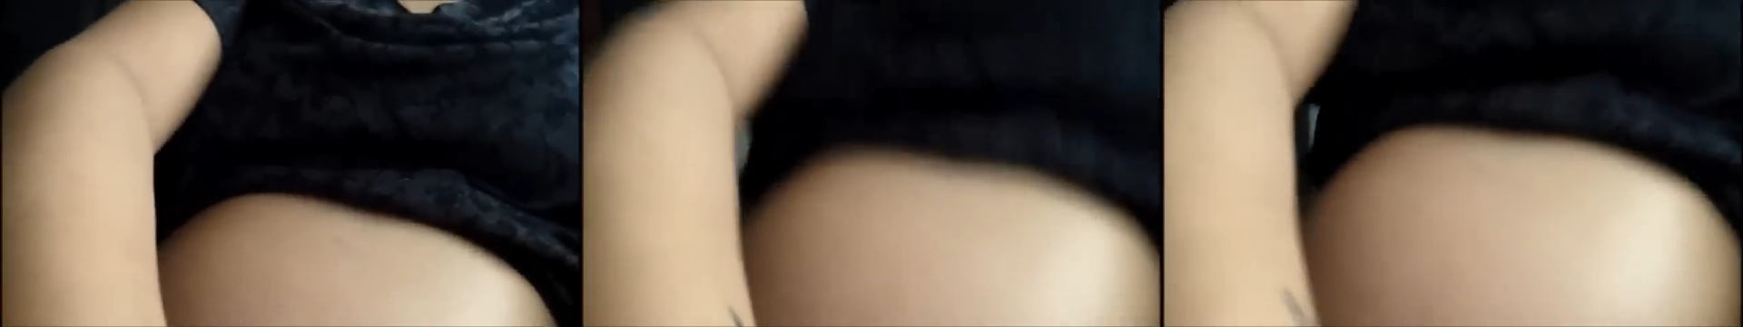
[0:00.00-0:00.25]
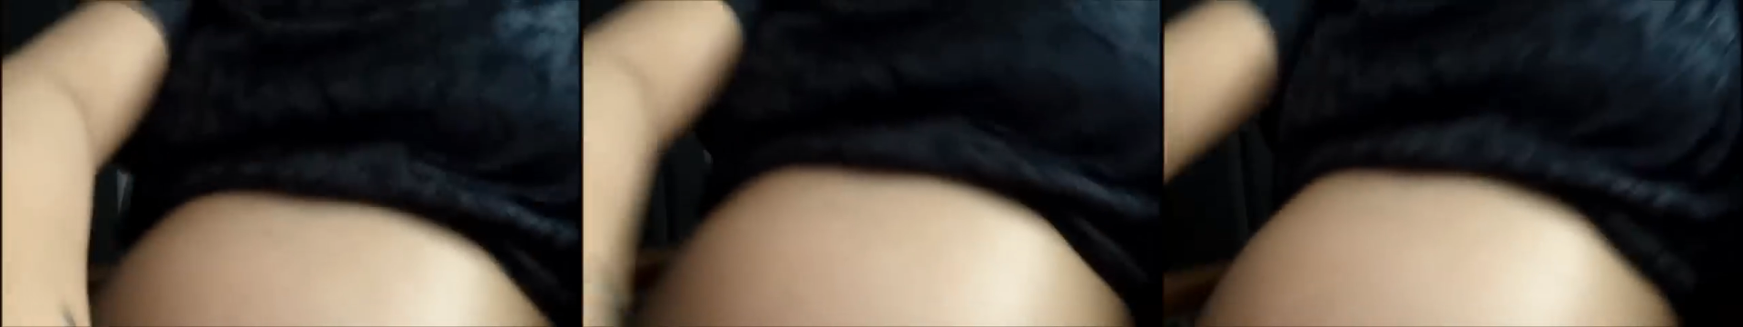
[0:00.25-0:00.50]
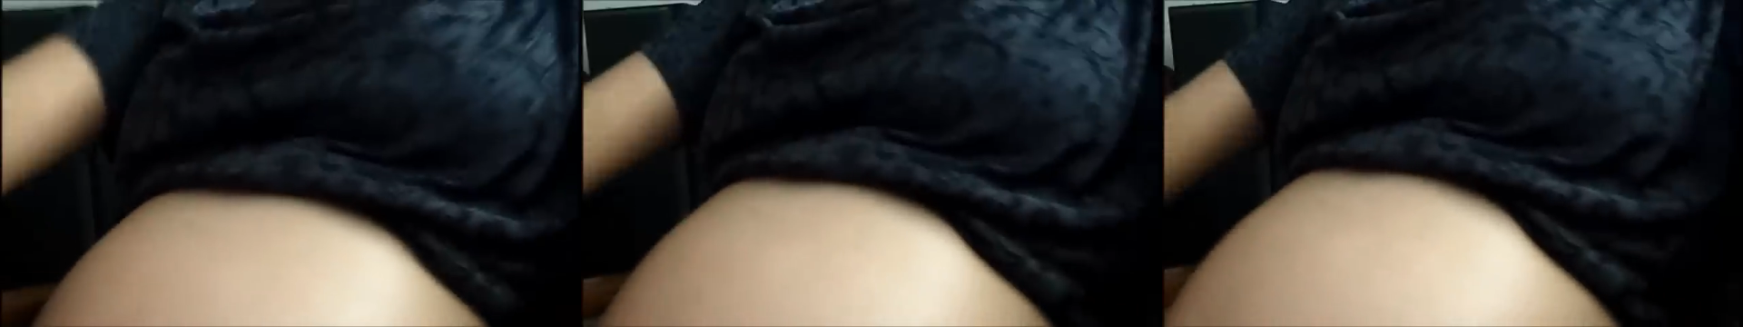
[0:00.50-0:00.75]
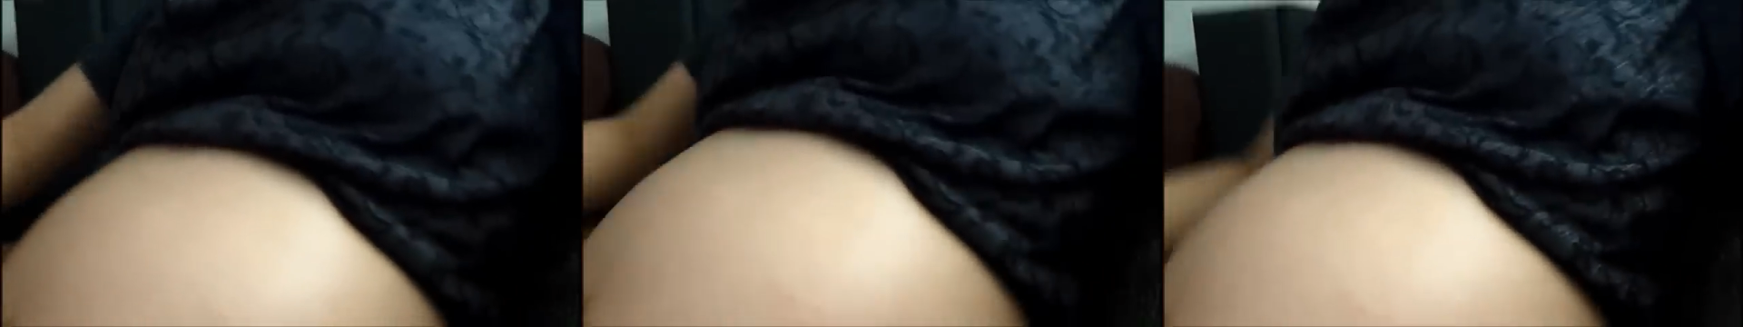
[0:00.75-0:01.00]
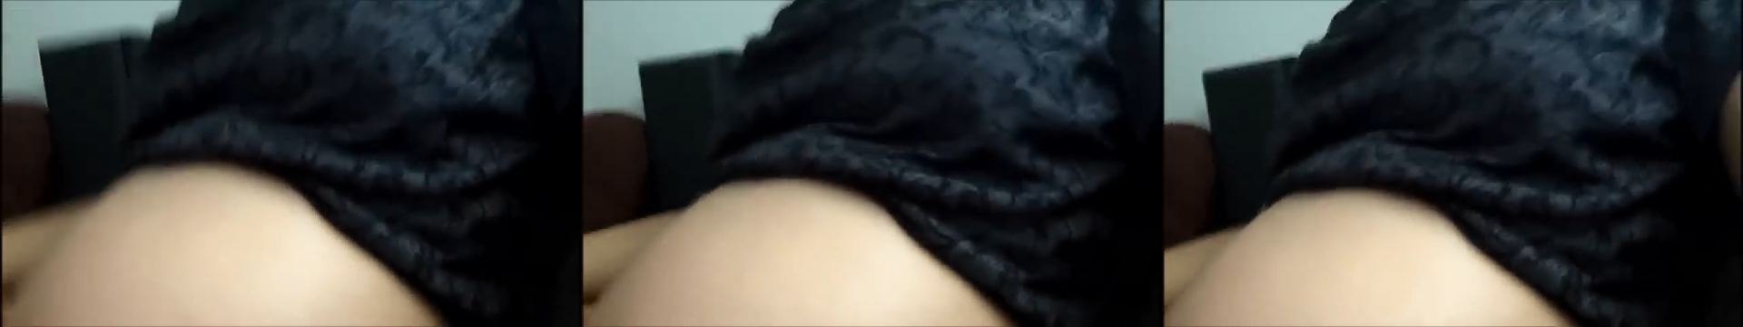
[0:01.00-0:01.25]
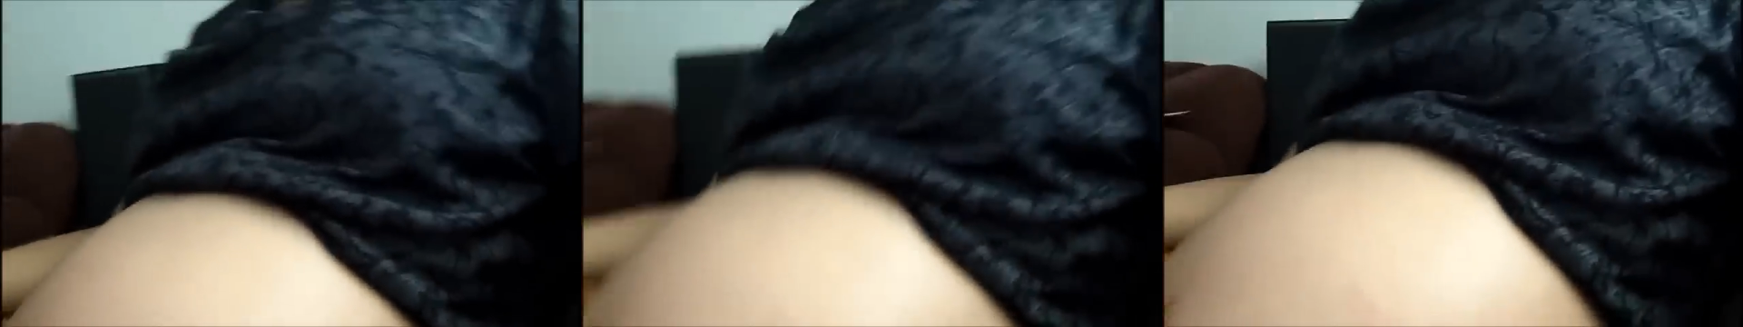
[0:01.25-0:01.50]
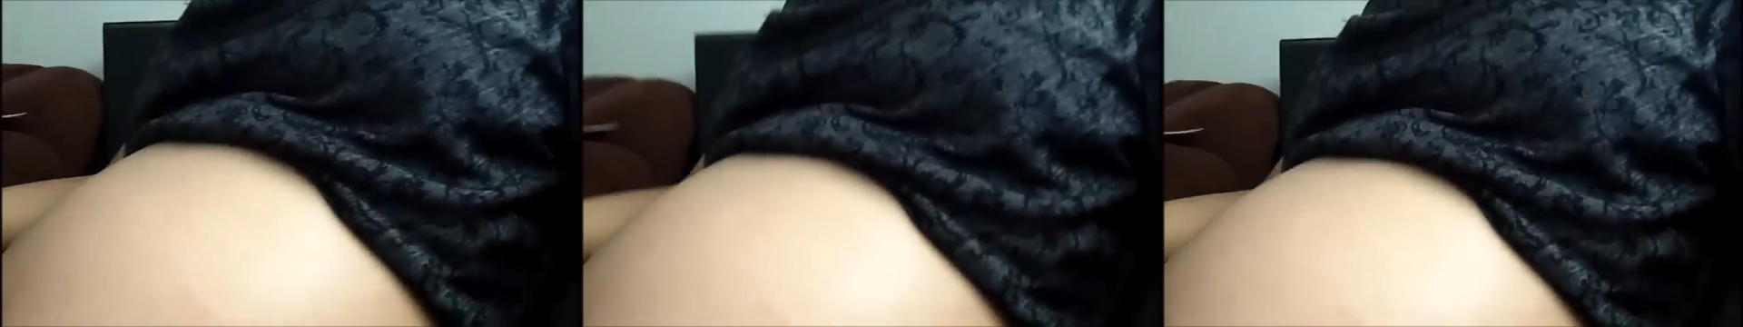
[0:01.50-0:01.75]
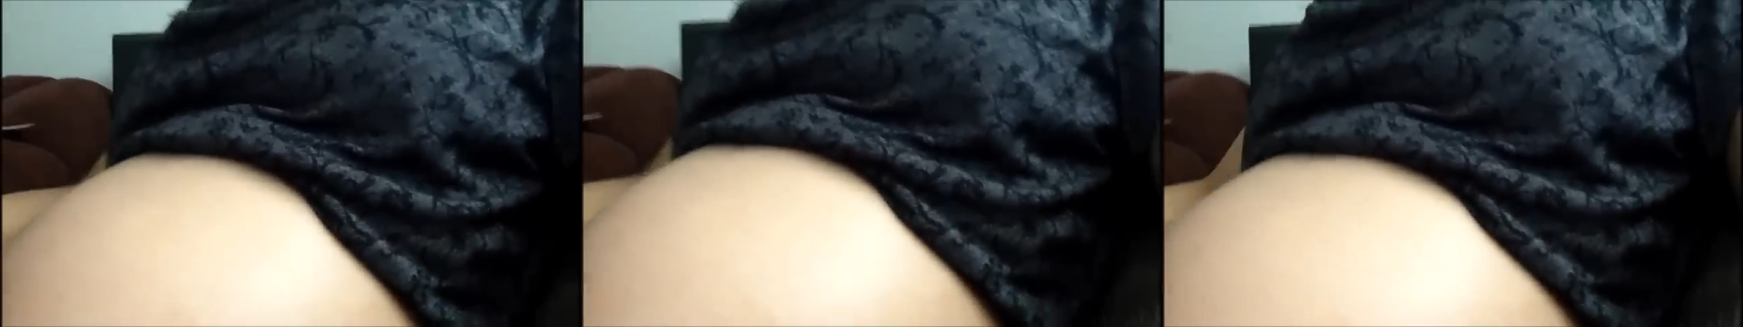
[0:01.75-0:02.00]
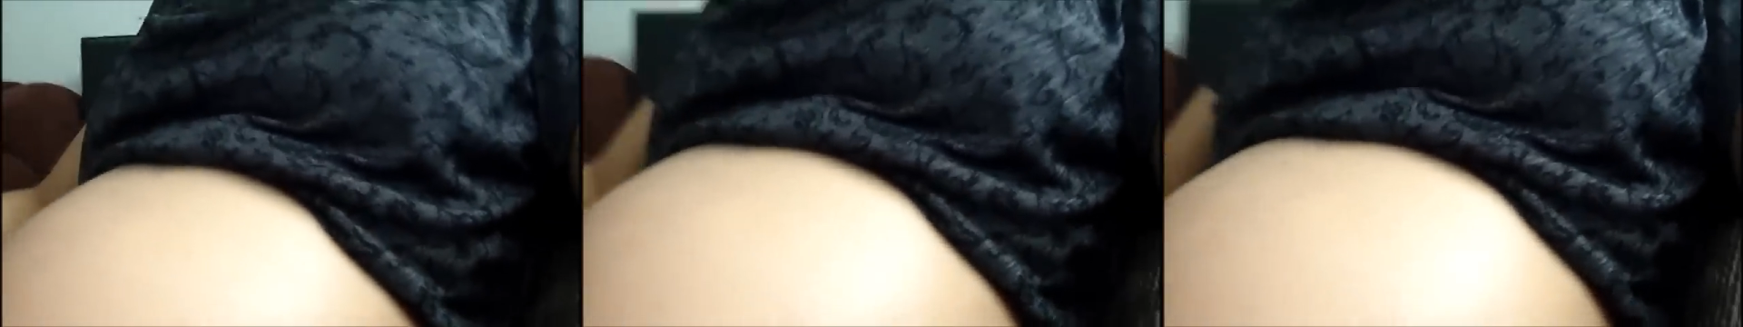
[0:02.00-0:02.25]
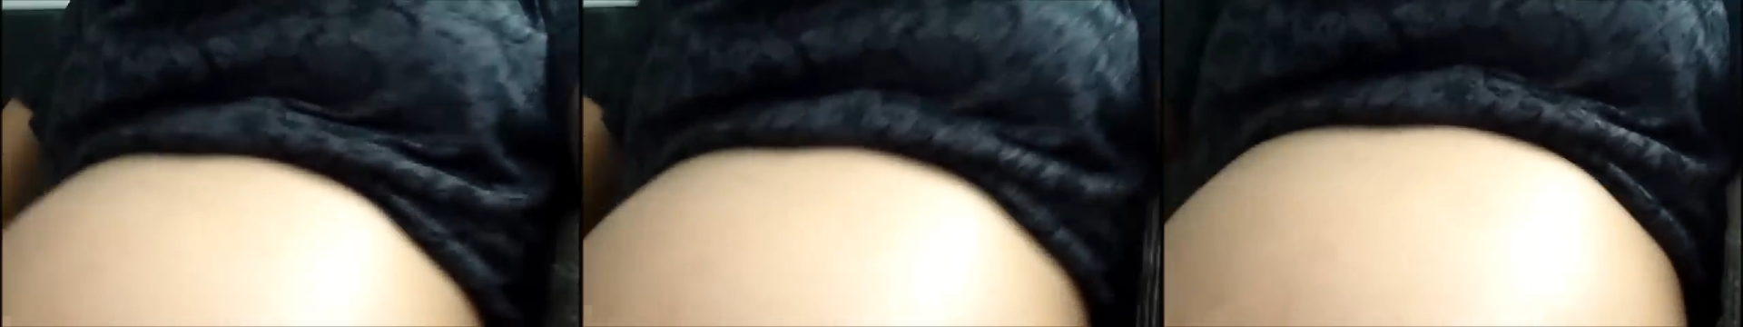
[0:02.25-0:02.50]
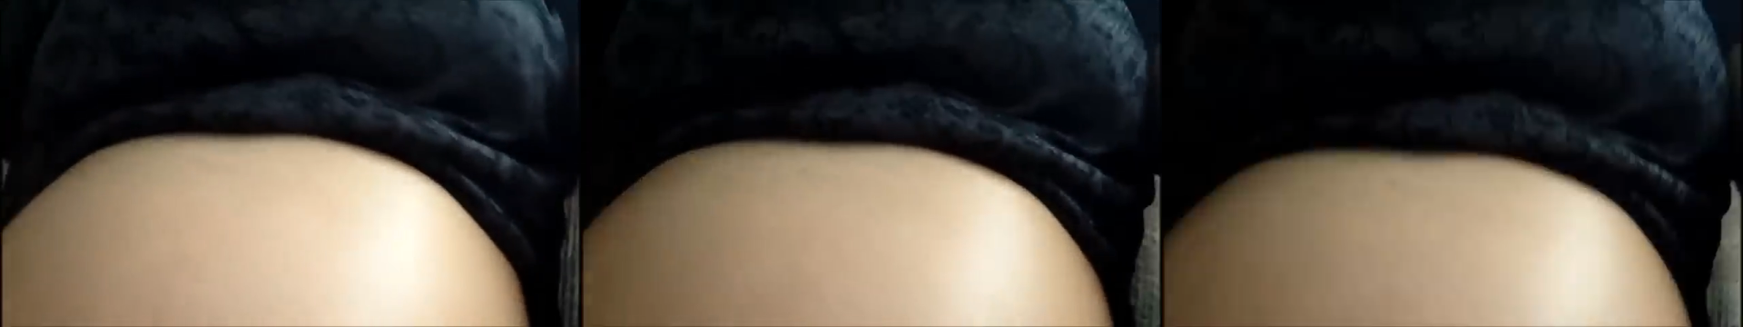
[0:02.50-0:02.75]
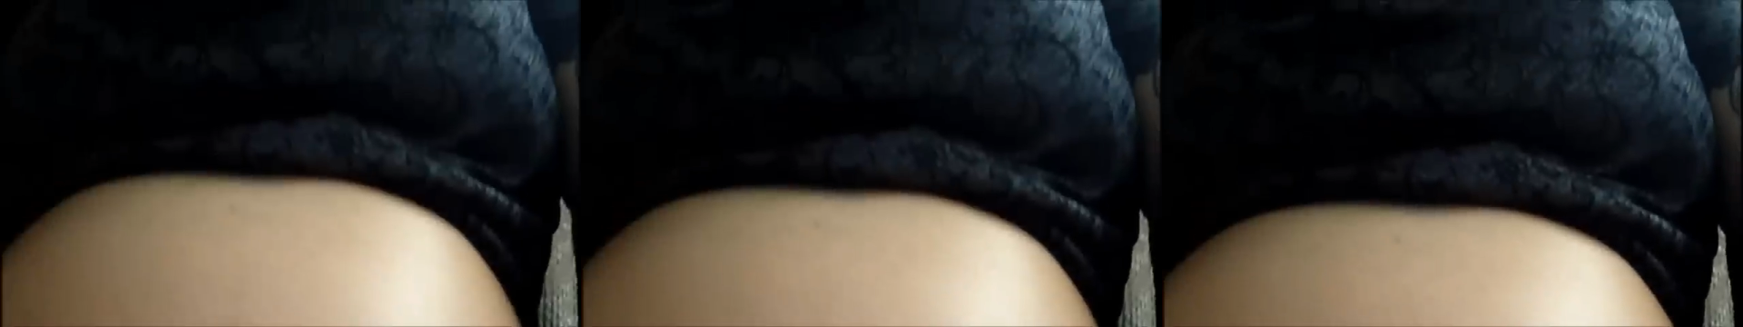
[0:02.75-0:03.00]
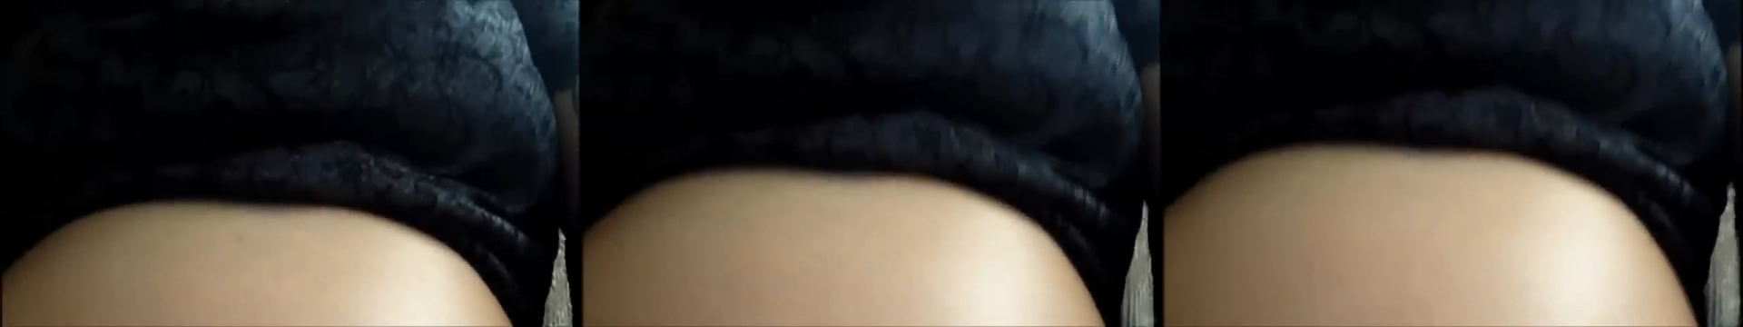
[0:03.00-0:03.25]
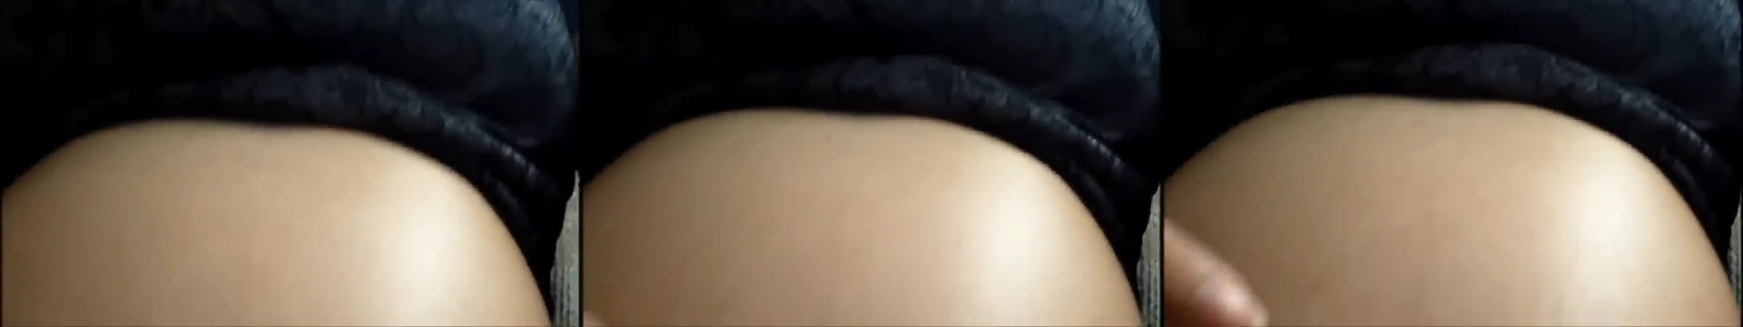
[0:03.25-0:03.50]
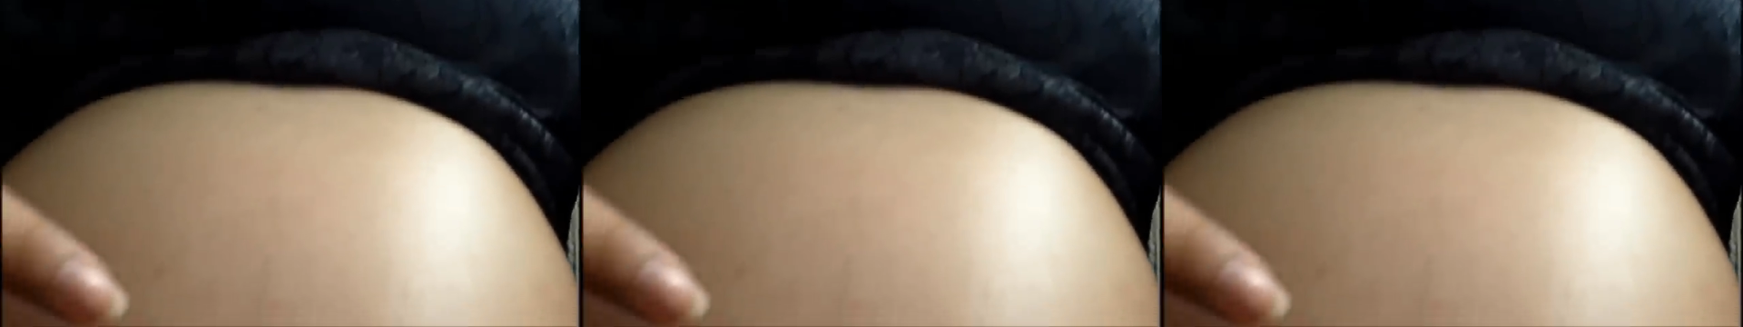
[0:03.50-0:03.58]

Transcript: [unreadable: no face in view]